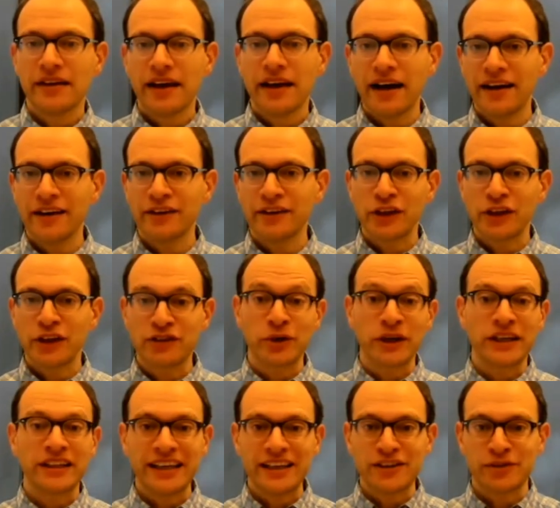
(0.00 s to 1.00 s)
as
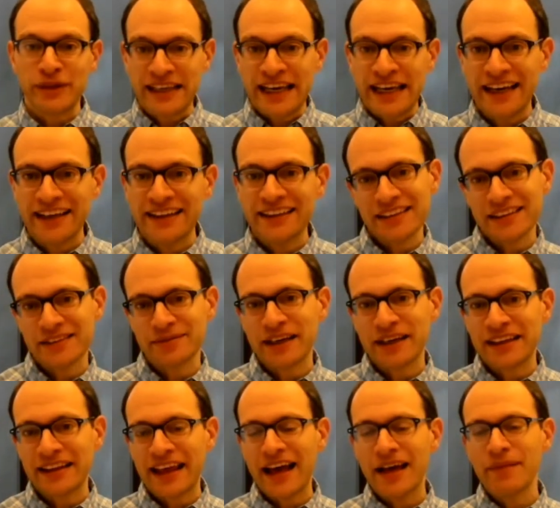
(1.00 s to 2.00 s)
quickly as we can in
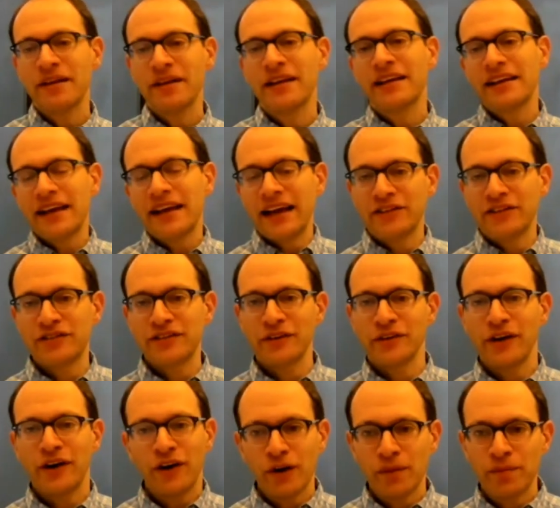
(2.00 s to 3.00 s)
my lab. And so
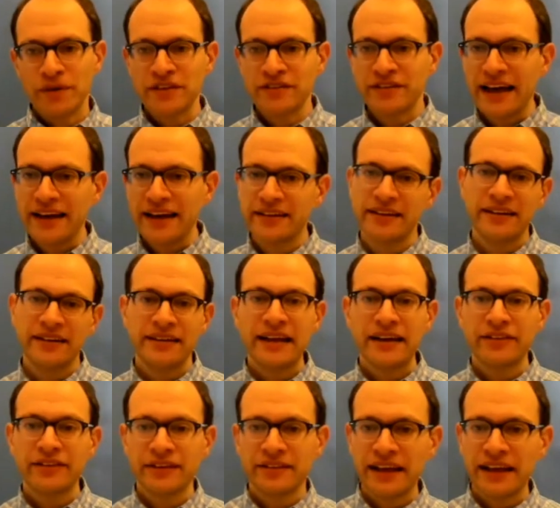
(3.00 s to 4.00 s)
the hope is that in
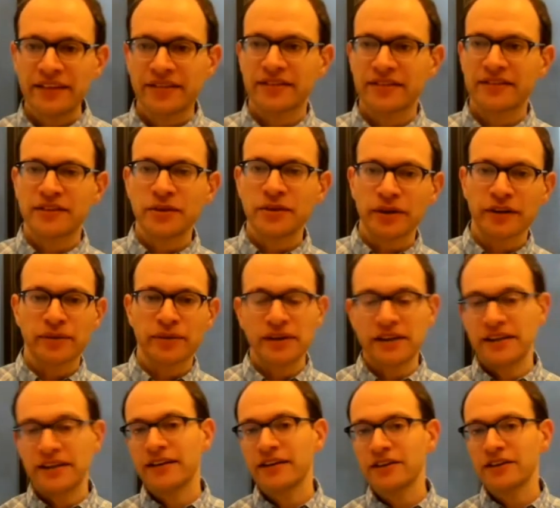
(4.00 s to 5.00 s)
the next 2 or 3
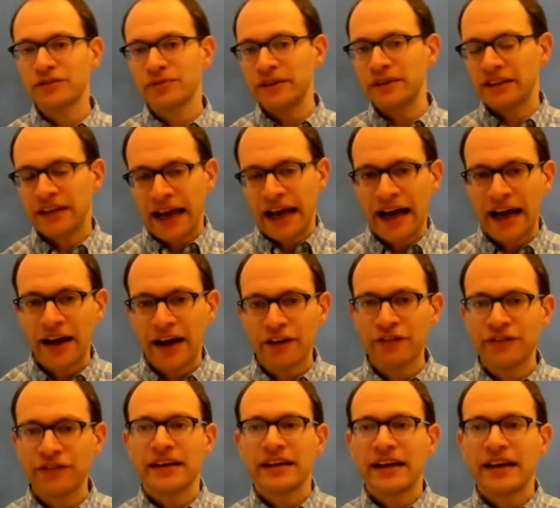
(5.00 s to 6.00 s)
years, we could
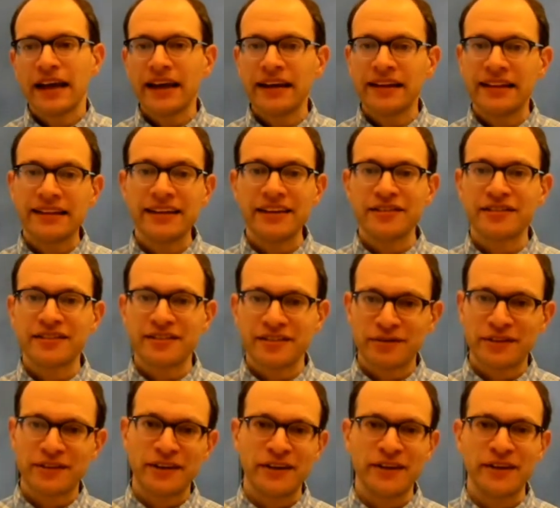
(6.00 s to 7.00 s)
have at least
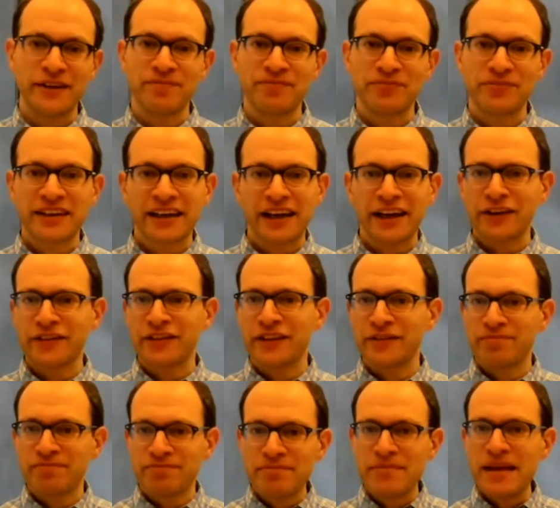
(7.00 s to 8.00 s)
the kind of the
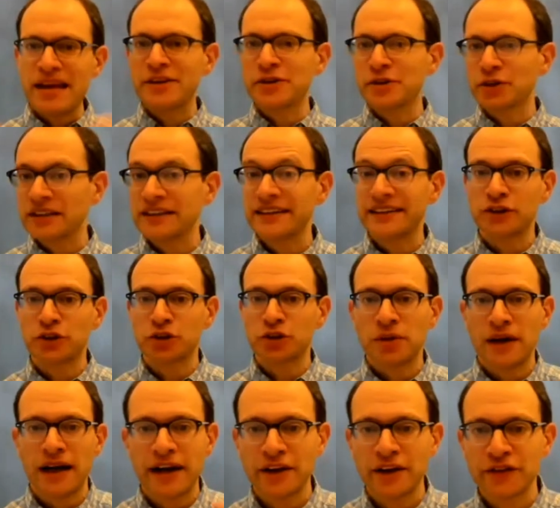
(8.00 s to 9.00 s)
major clinical
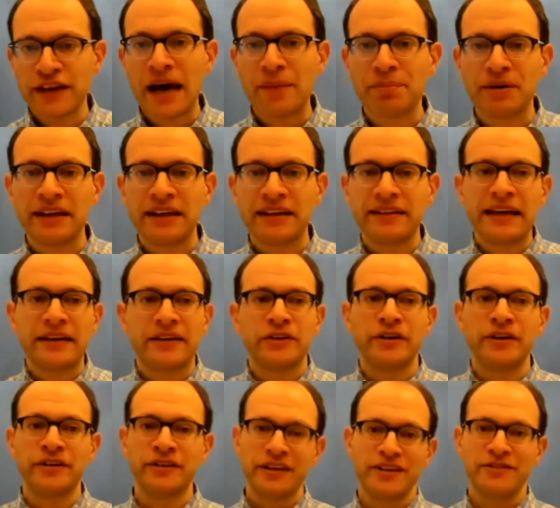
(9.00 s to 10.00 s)
trials happening that
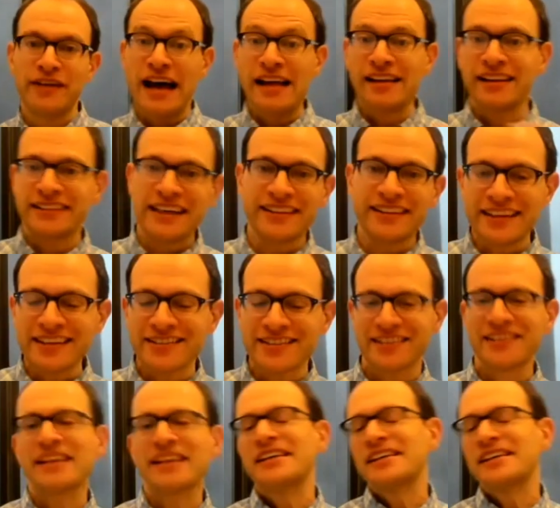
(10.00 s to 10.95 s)
could validate this.